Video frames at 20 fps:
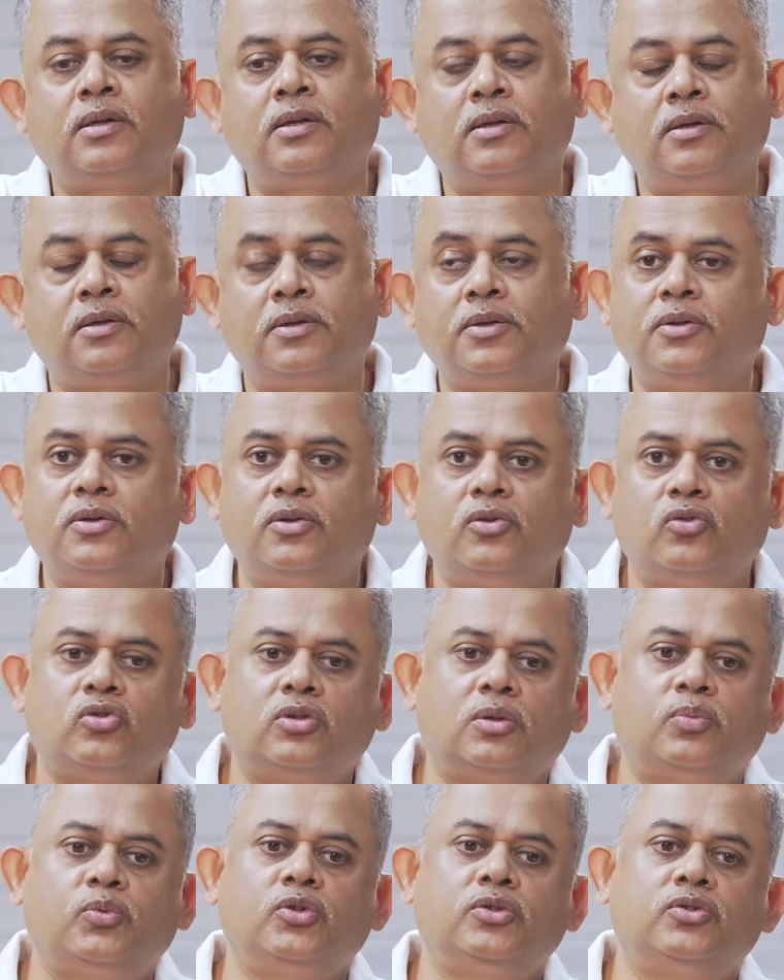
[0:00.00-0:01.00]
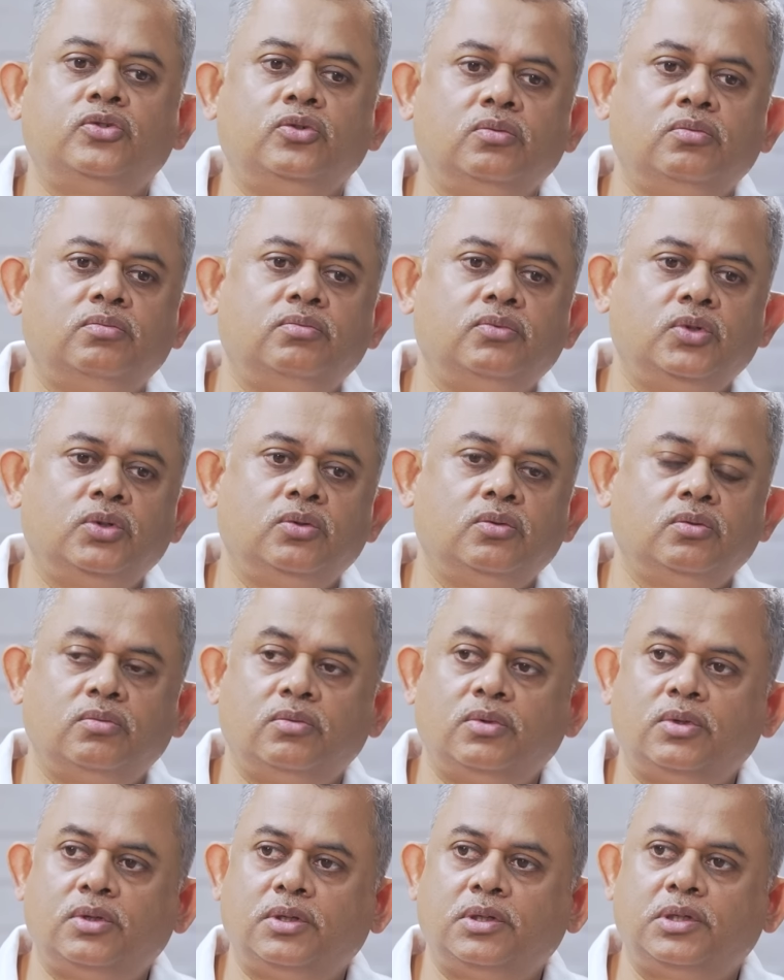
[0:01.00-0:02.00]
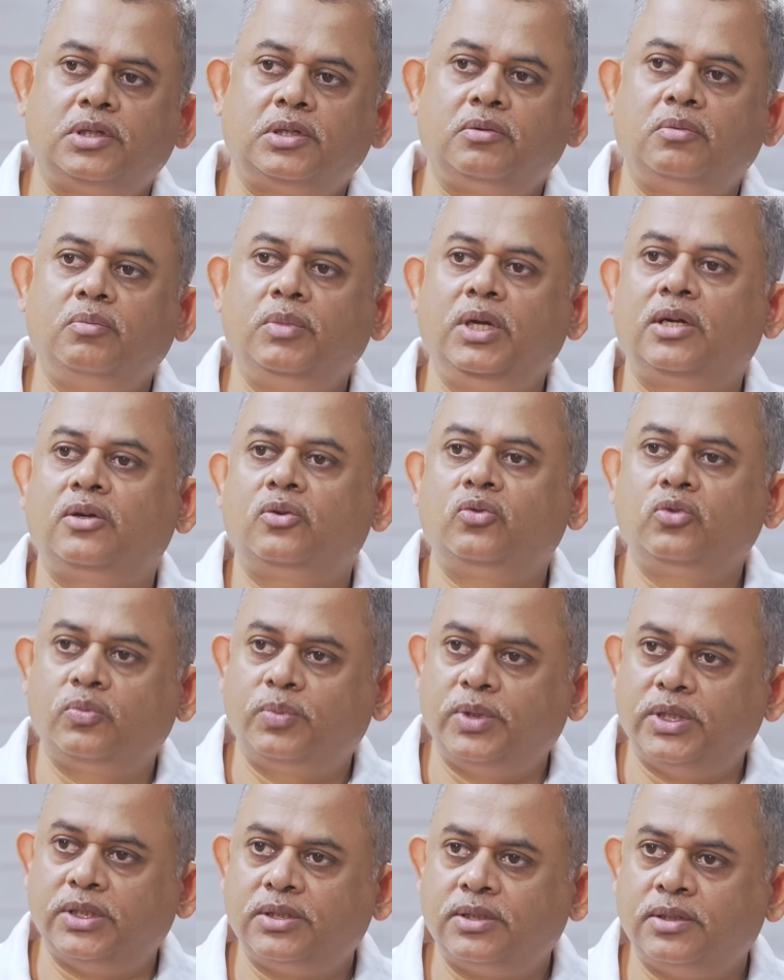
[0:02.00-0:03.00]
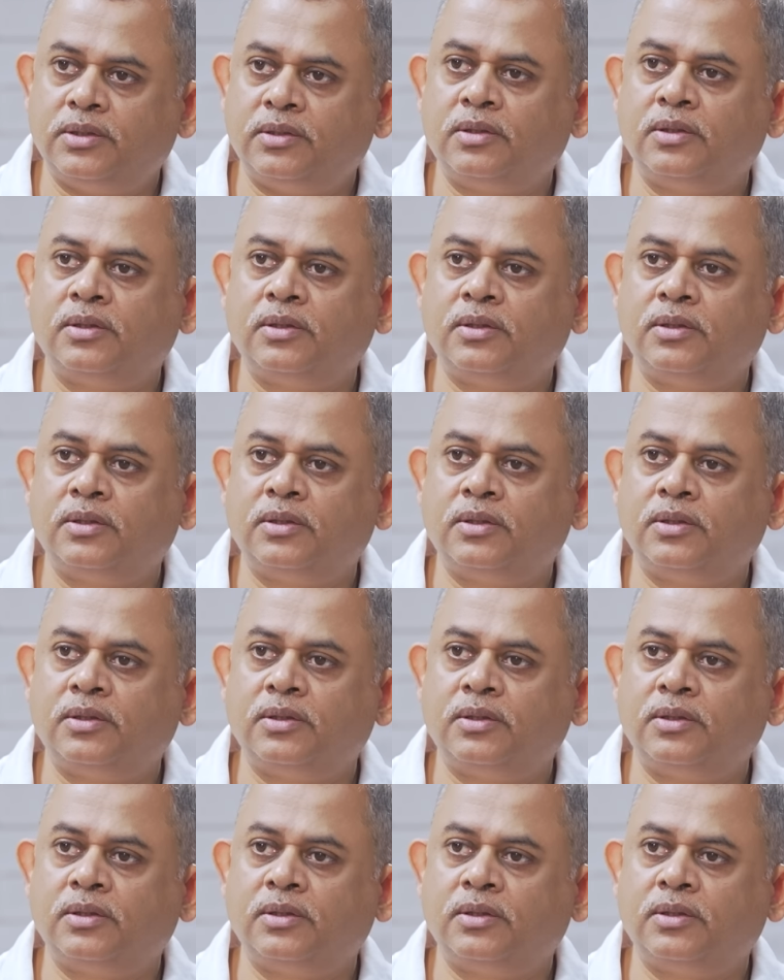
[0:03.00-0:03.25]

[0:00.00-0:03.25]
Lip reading: so suppose you make toothpaste.